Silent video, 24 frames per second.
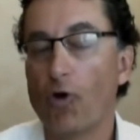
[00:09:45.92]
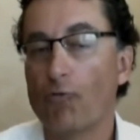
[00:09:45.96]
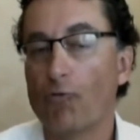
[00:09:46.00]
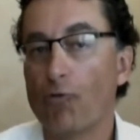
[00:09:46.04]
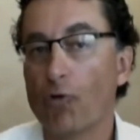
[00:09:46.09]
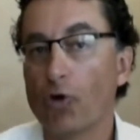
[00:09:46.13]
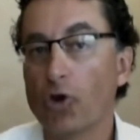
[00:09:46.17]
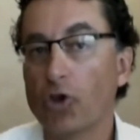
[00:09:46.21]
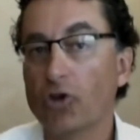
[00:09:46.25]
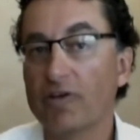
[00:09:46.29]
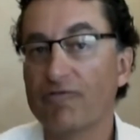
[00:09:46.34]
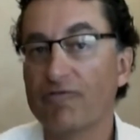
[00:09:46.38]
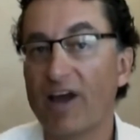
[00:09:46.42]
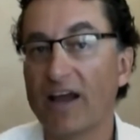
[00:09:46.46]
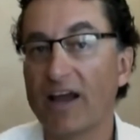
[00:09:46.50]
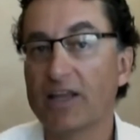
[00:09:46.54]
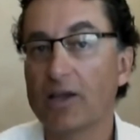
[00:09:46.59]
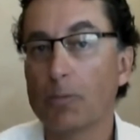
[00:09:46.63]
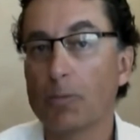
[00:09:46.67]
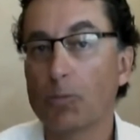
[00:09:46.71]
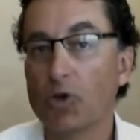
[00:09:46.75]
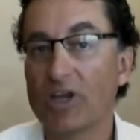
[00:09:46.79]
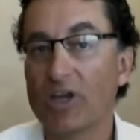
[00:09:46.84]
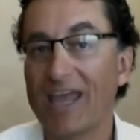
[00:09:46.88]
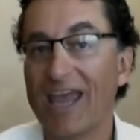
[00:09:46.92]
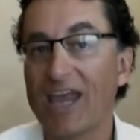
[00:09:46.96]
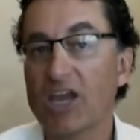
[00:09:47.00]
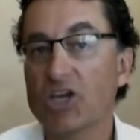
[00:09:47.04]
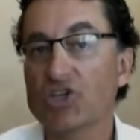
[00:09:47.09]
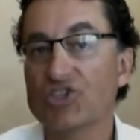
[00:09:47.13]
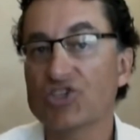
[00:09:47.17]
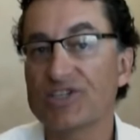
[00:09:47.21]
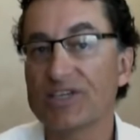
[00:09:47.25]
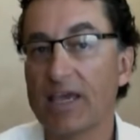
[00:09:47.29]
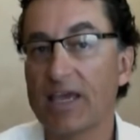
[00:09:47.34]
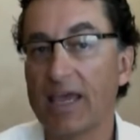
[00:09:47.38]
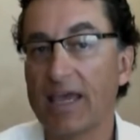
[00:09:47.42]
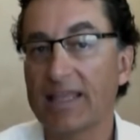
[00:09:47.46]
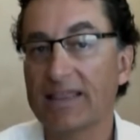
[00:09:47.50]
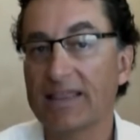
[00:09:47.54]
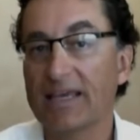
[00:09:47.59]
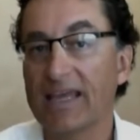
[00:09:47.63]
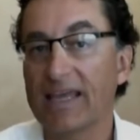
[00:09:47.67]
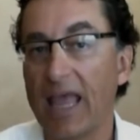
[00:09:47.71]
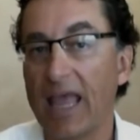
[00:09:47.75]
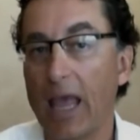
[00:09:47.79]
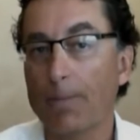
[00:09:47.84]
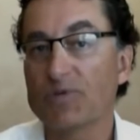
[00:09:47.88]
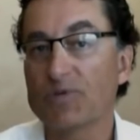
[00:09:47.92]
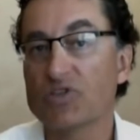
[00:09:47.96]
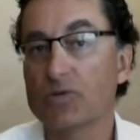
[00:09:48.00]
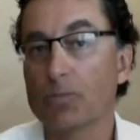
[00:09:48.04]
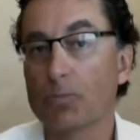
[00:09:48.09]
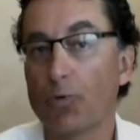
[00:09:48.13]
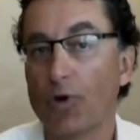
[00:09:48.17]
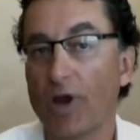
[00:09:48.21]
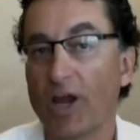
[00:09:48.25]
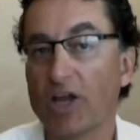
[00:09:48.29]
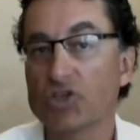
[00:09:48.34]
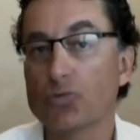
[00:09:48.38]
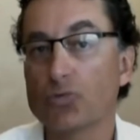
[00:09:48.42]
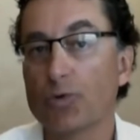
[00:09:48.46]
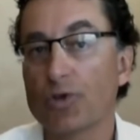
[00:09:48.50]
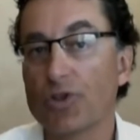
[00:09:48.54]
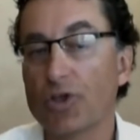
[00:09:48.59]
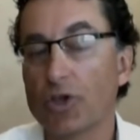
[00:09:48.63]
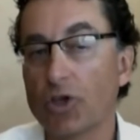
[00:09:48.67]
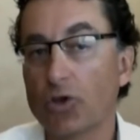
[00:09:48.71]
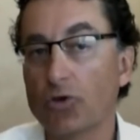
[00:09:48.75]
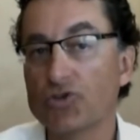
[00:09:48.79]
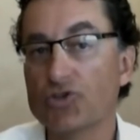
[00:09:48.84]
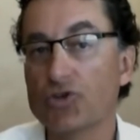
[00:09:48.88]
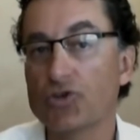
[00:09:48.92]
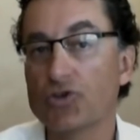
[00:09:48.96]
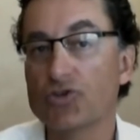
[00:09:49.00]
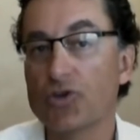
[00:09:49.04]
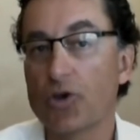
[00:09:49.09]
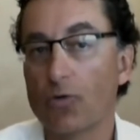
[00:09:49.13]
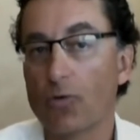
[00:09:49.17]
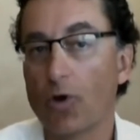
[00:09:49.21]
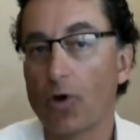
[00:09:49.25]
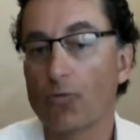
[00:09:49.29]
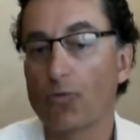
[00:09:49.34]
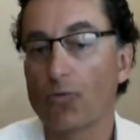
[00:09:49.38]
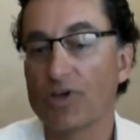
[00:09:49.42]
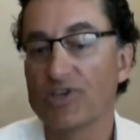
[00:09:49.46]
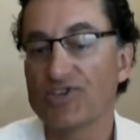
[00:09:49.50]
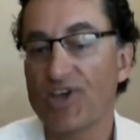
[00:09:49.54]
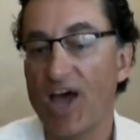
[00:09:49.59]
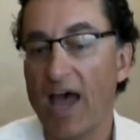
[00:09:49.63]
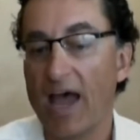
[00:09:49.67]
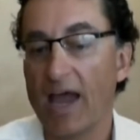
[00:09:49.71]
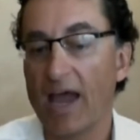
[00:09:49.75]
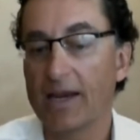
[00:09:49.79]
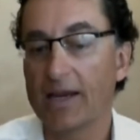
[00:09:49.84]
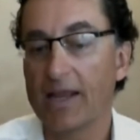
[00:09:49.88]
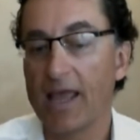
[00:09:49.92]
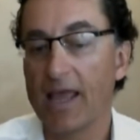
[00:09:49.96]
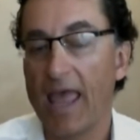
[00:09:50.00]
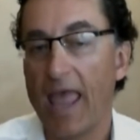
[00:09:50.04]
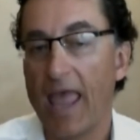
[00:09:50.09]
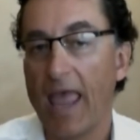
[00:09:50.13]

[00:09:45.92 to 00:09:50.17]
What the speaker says: for unified communications in the campus and branch where the users reside.